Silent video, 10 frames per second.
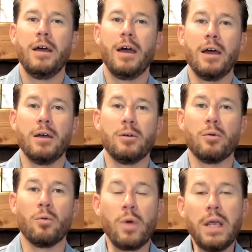And
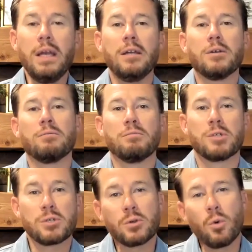we need to
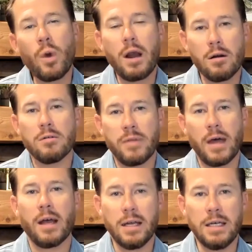square
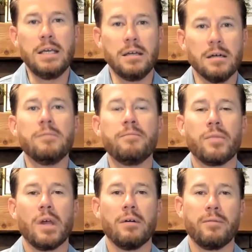that idea
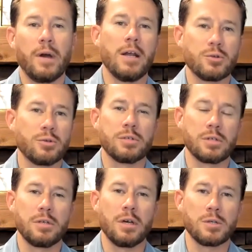of financial
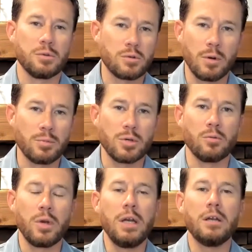success with Scripture.
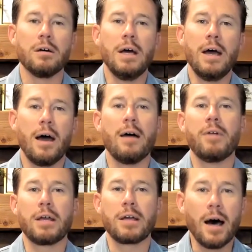We need to have
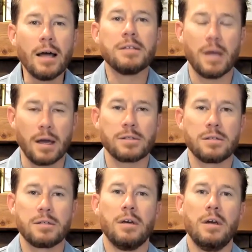a
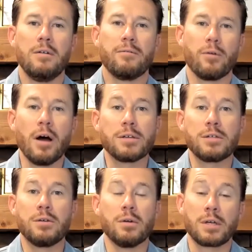context for us
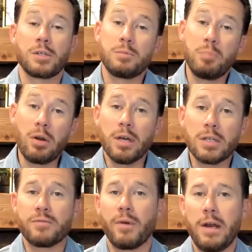to
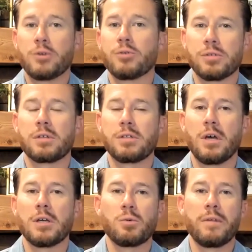experience financial
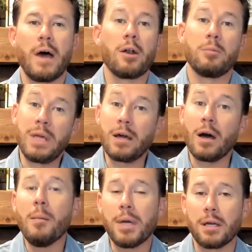success without it
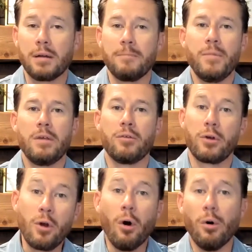becoming the
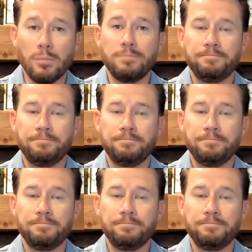goal.